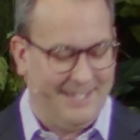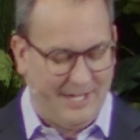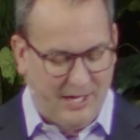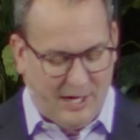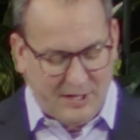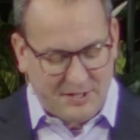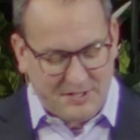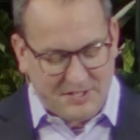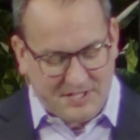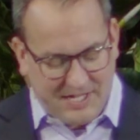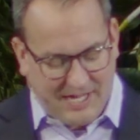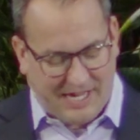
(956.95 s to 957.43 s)

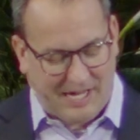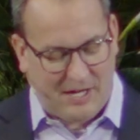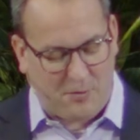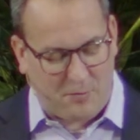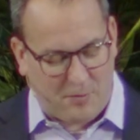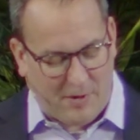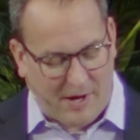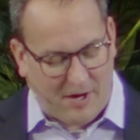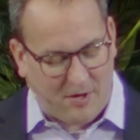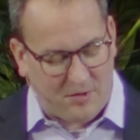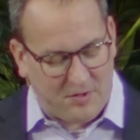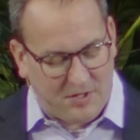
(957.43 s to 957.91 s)
I'll stay
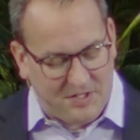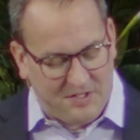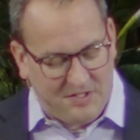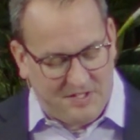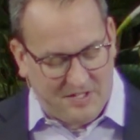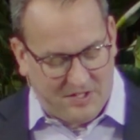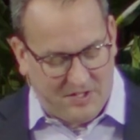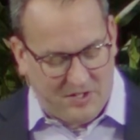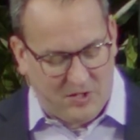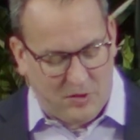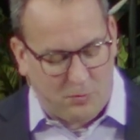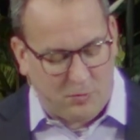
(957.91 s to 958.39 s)
around
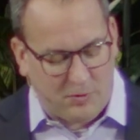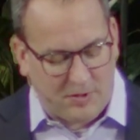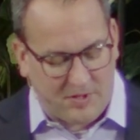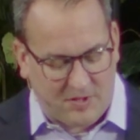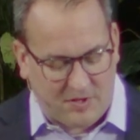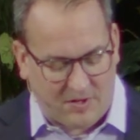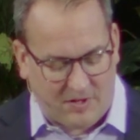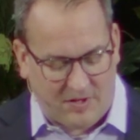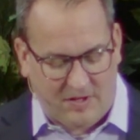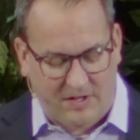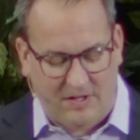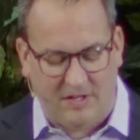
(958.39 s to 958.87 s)
until you
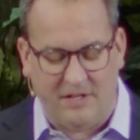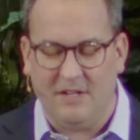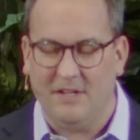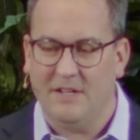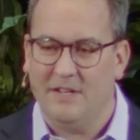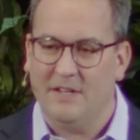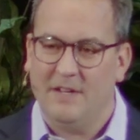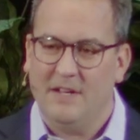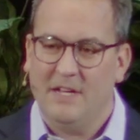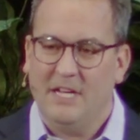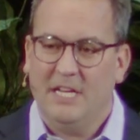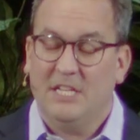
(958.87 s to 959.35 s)
return.
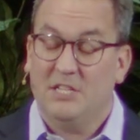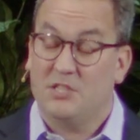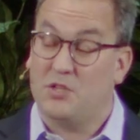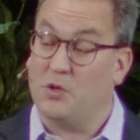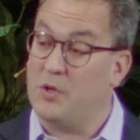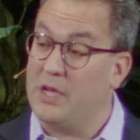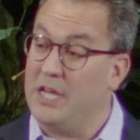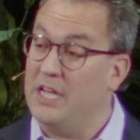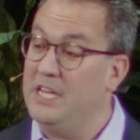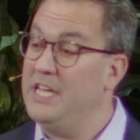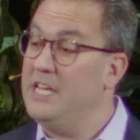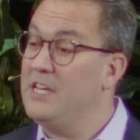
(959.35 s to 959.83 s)
So
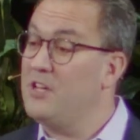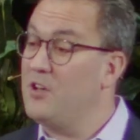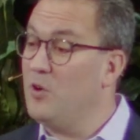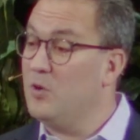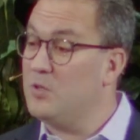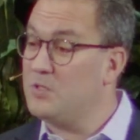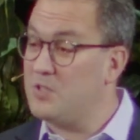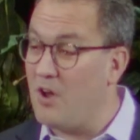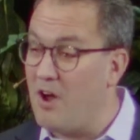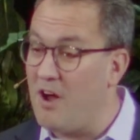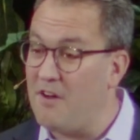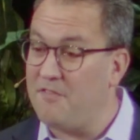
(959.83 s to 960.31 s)
Gideon
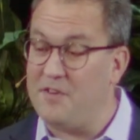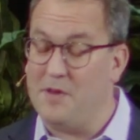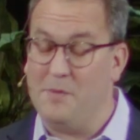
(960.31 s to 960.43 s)
goes off.